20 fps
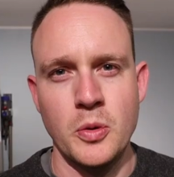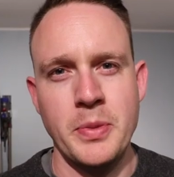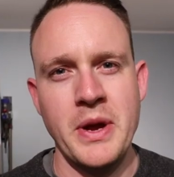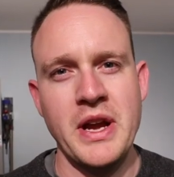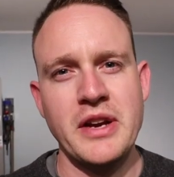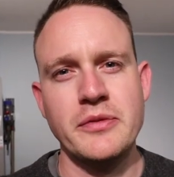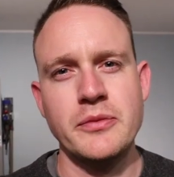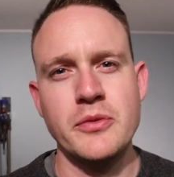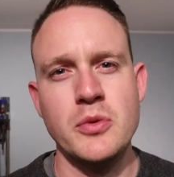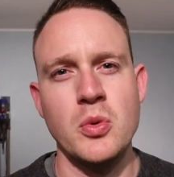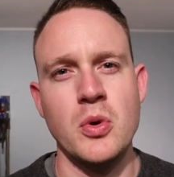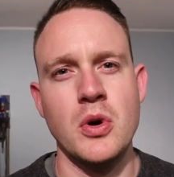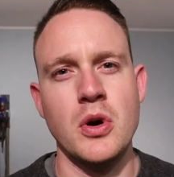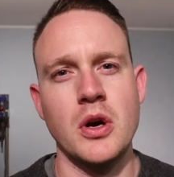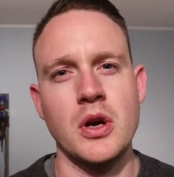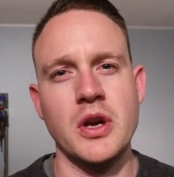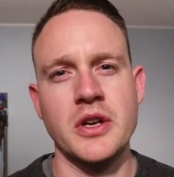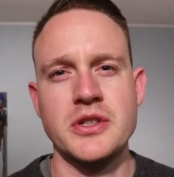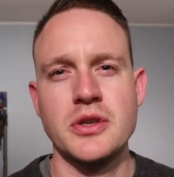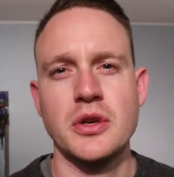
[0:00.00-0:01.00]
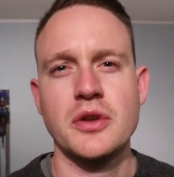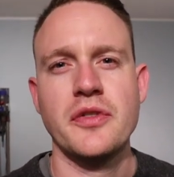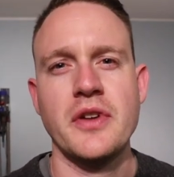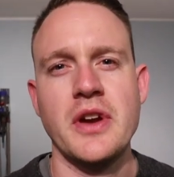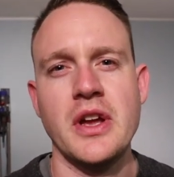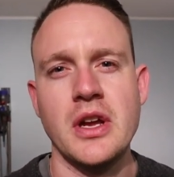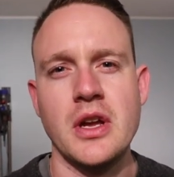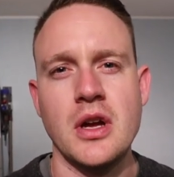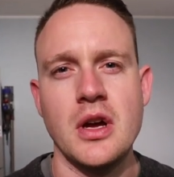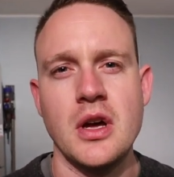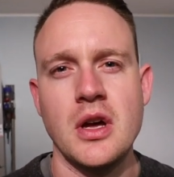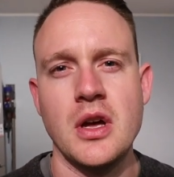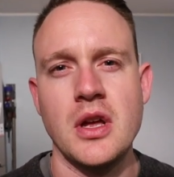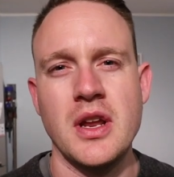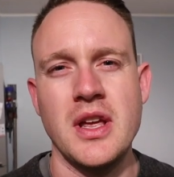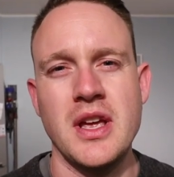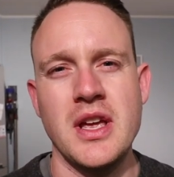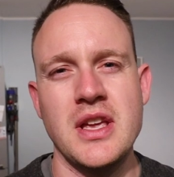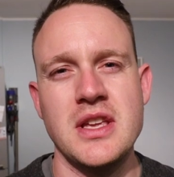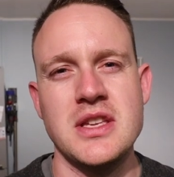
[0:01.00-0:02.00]
we're back from the walk. I took Frank
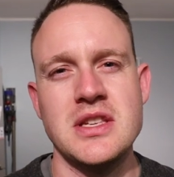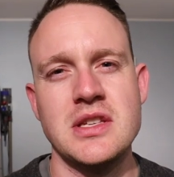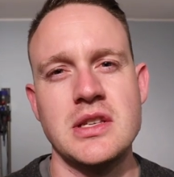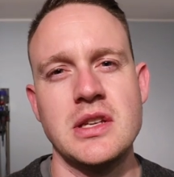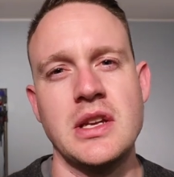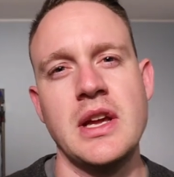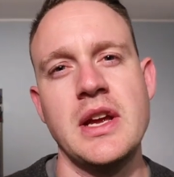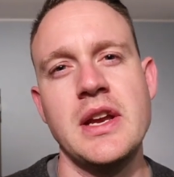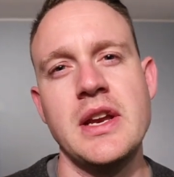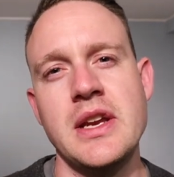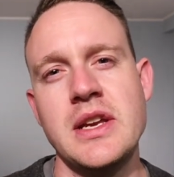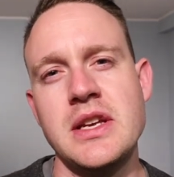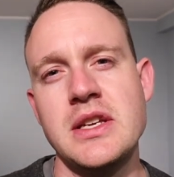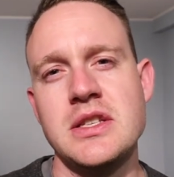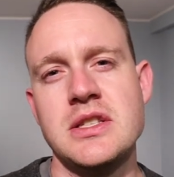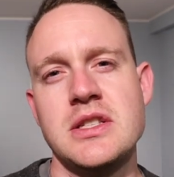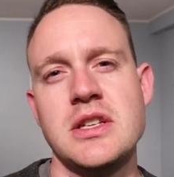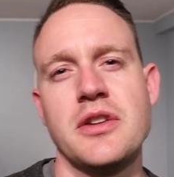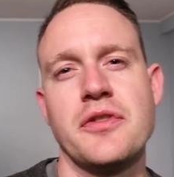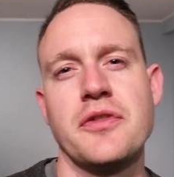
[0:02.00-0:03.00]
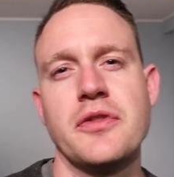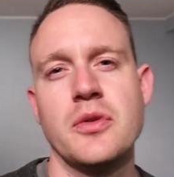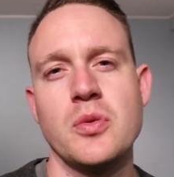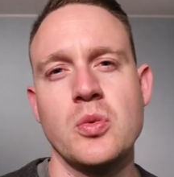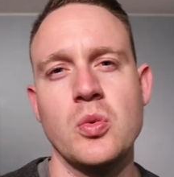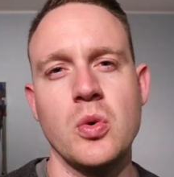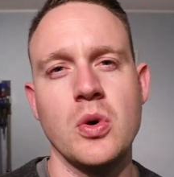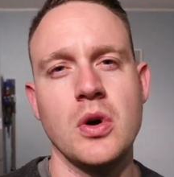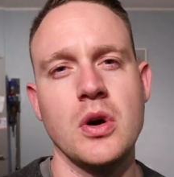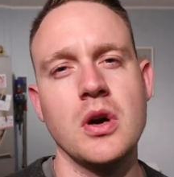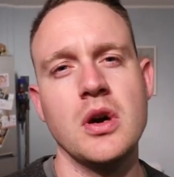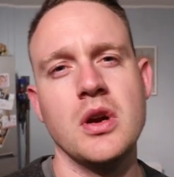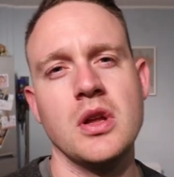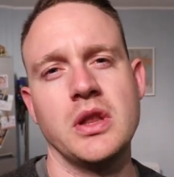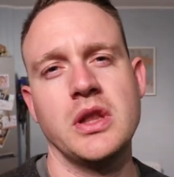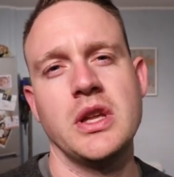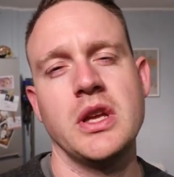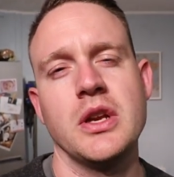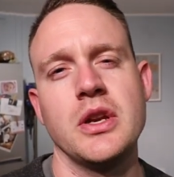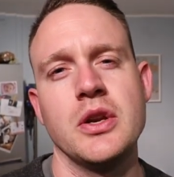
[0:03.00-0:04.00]
on a slightly different
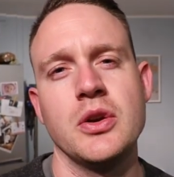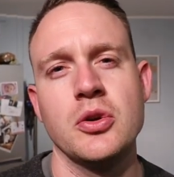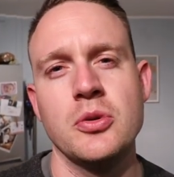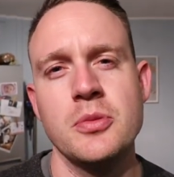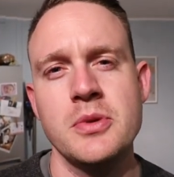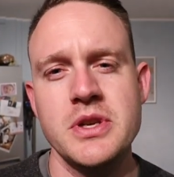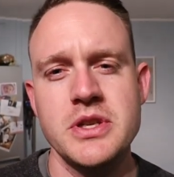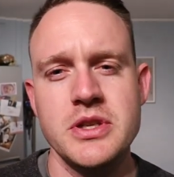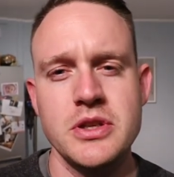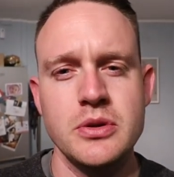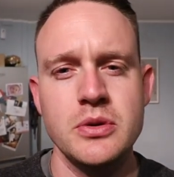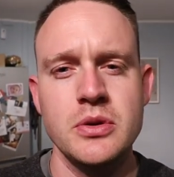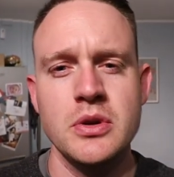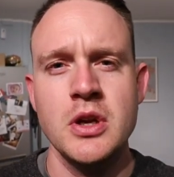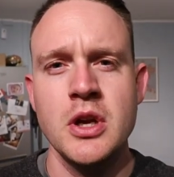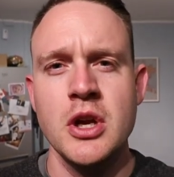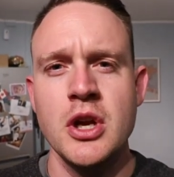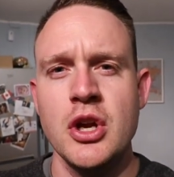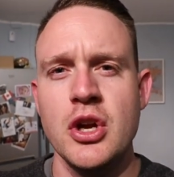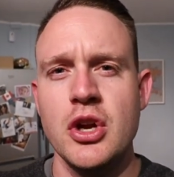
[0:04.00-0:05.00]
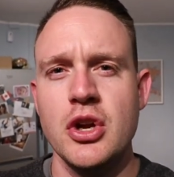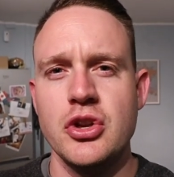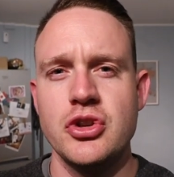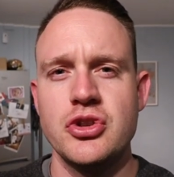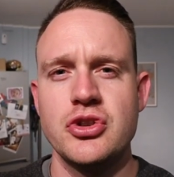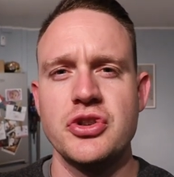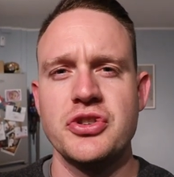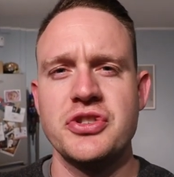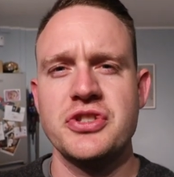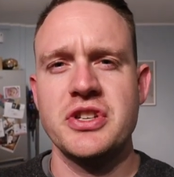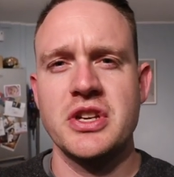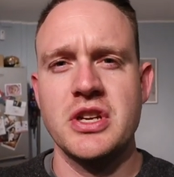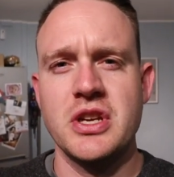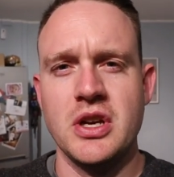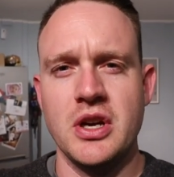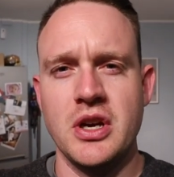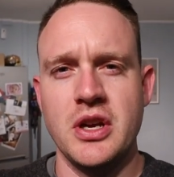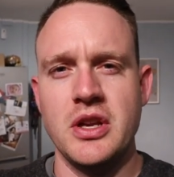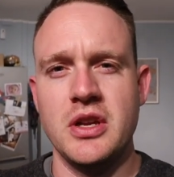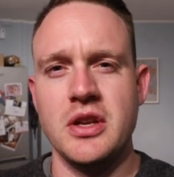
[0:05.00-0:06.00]
walk than I normally do, just to
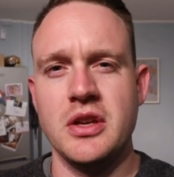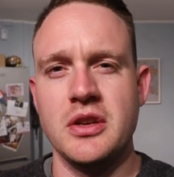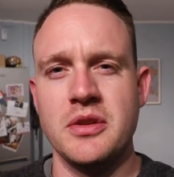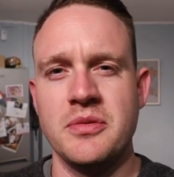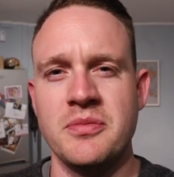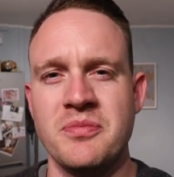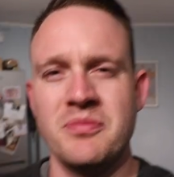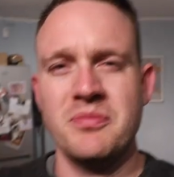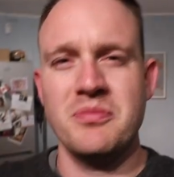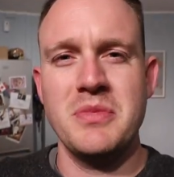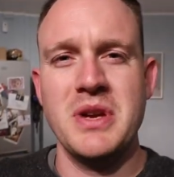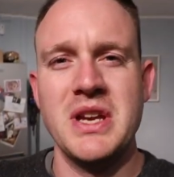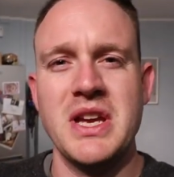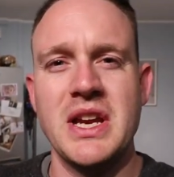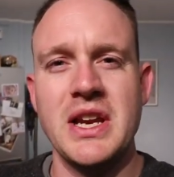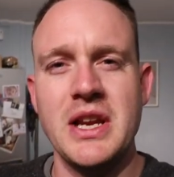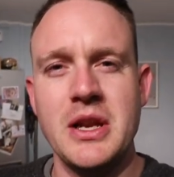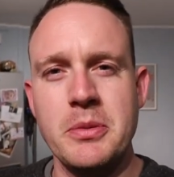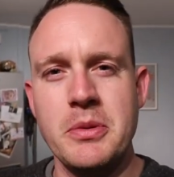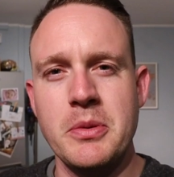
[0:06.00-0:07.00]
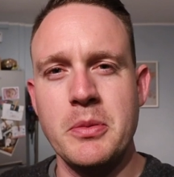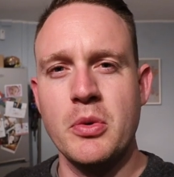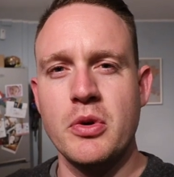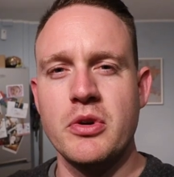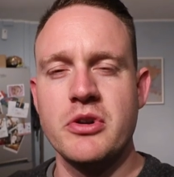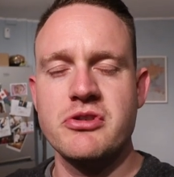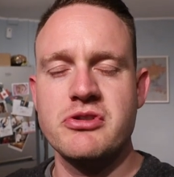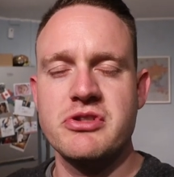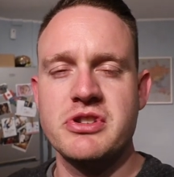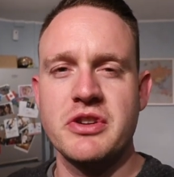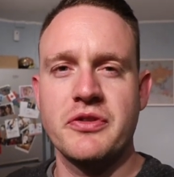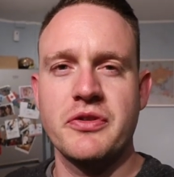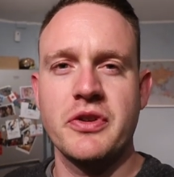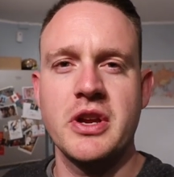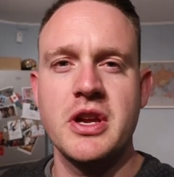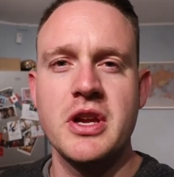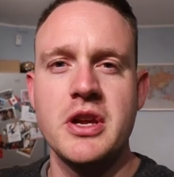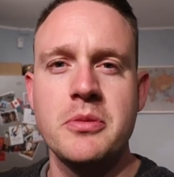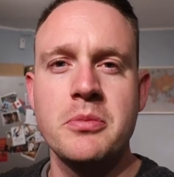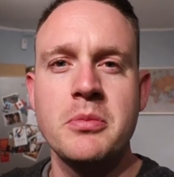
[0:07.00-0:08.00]
kind of make it a little bit more interesting
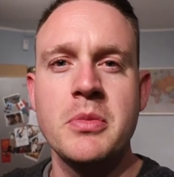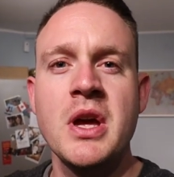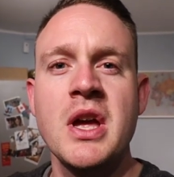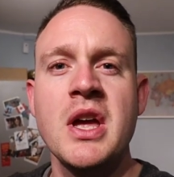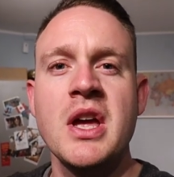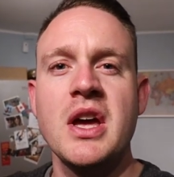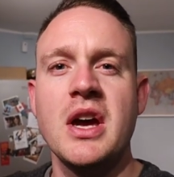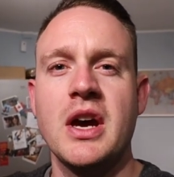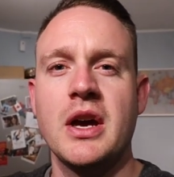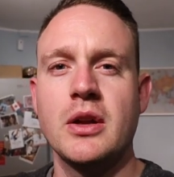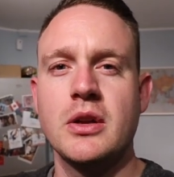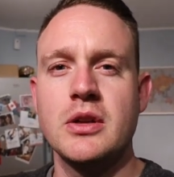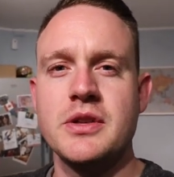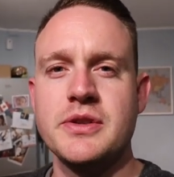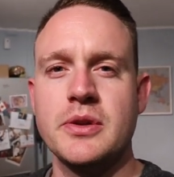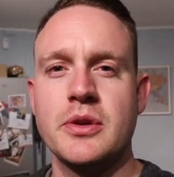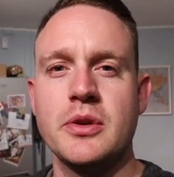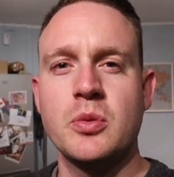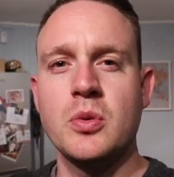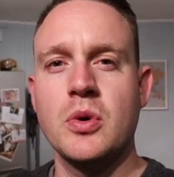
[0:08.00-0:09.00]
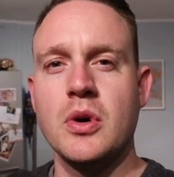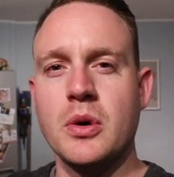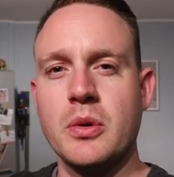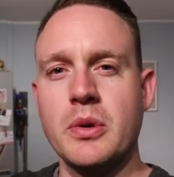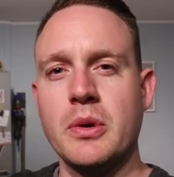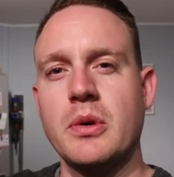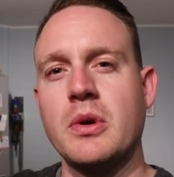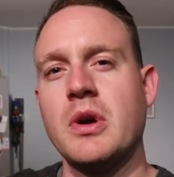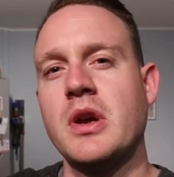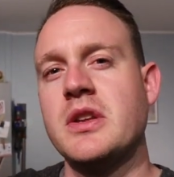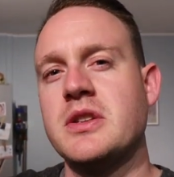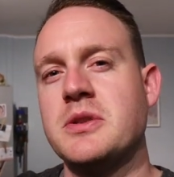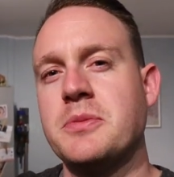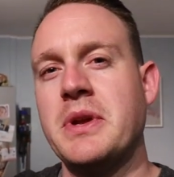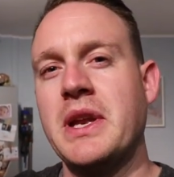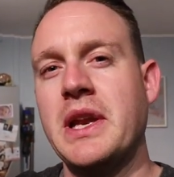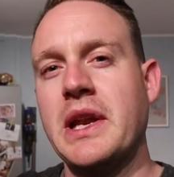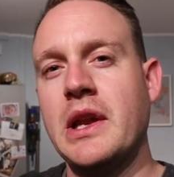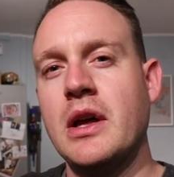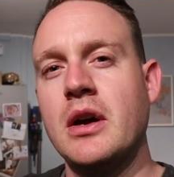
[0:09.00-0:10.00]
for him. And also the walk we were on is a
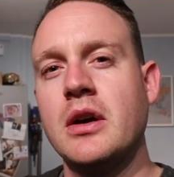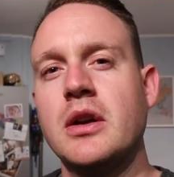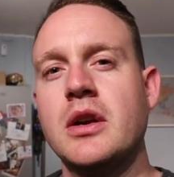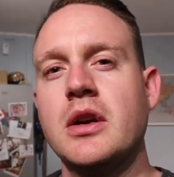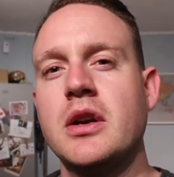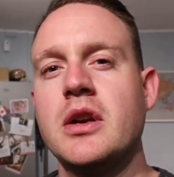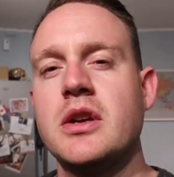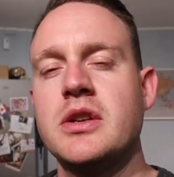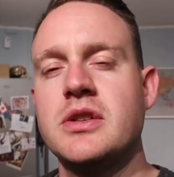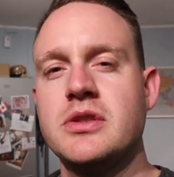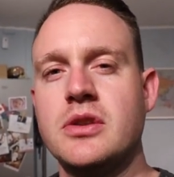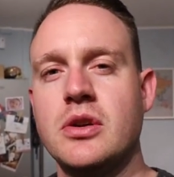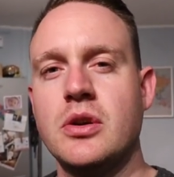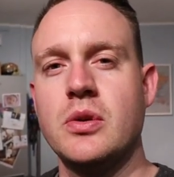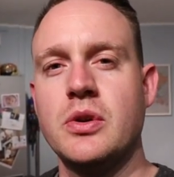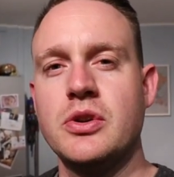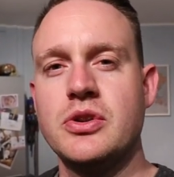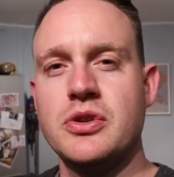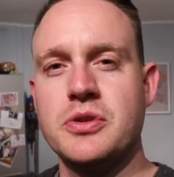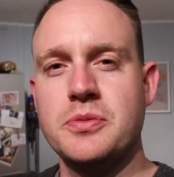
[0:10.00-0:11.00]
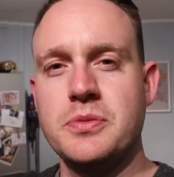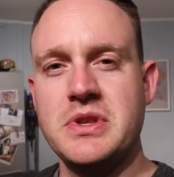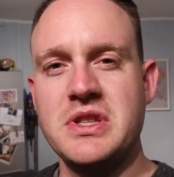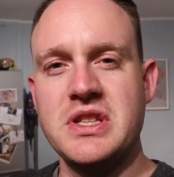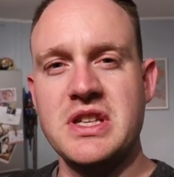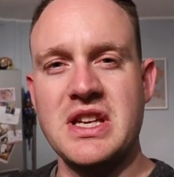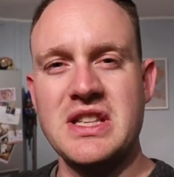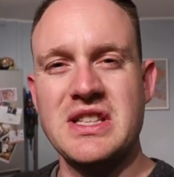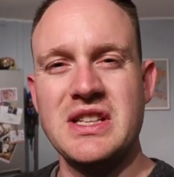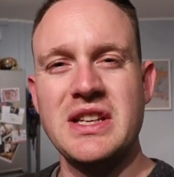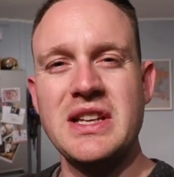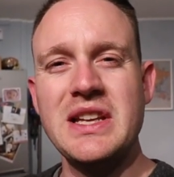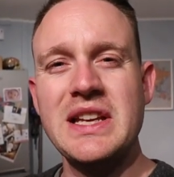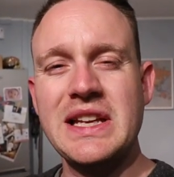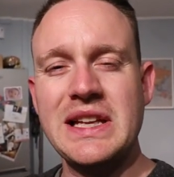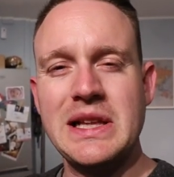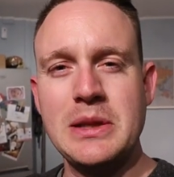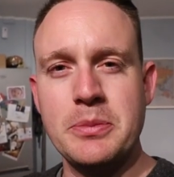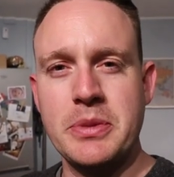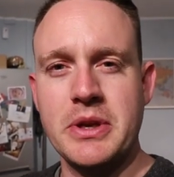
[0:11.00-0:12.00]
bit longer, so it just means he gets a
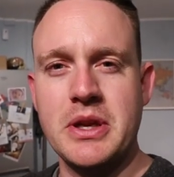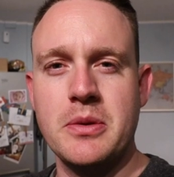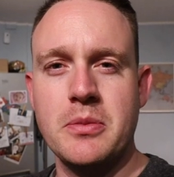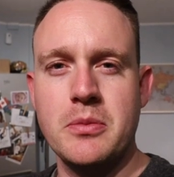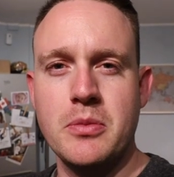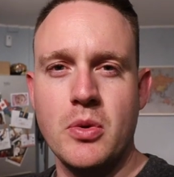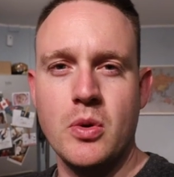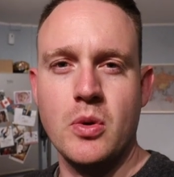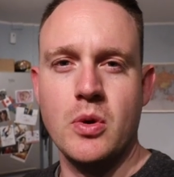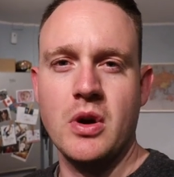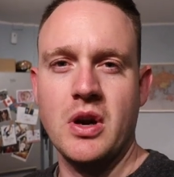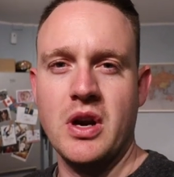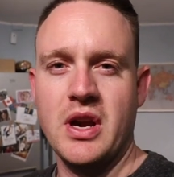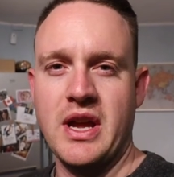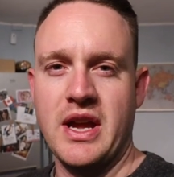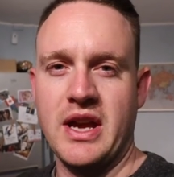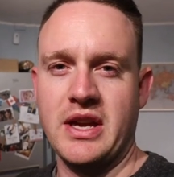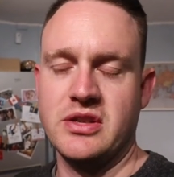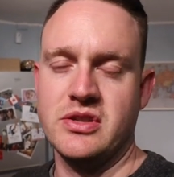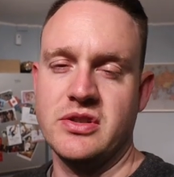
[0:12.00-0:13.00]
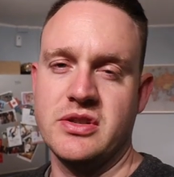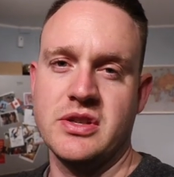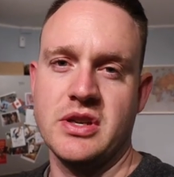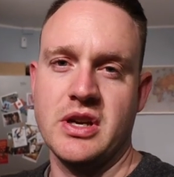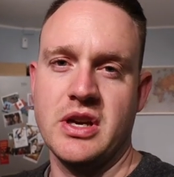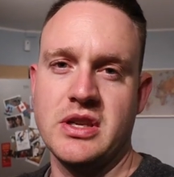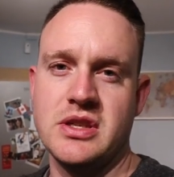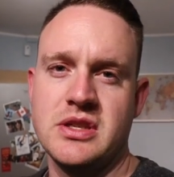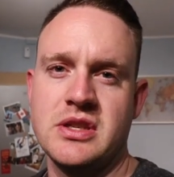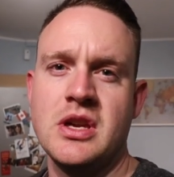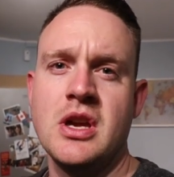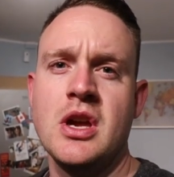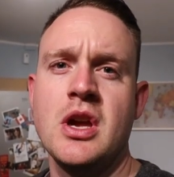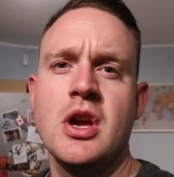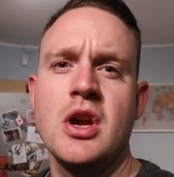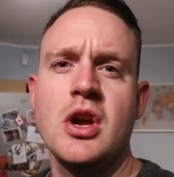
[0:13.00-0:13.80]
little bit more exercise.